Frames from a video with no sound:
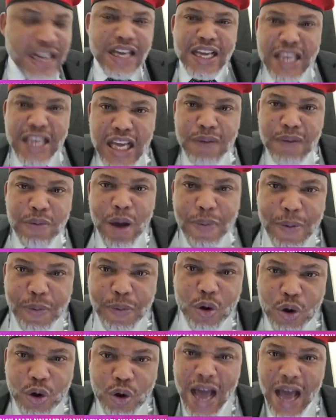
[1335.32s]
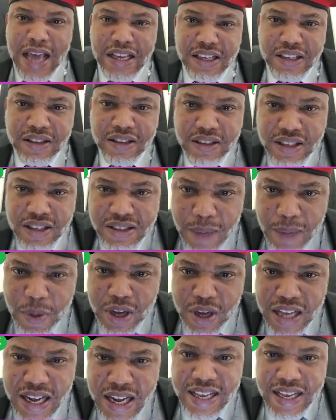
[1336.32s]
The Igbo people in
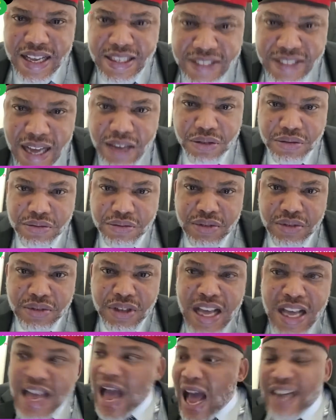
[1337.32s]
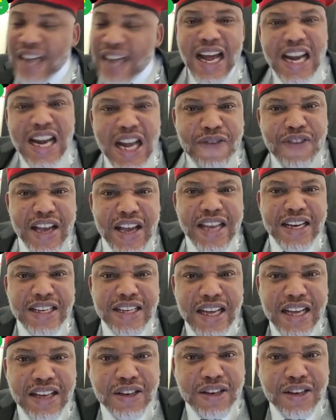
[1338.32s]
Sabongeri in Kanu, are they living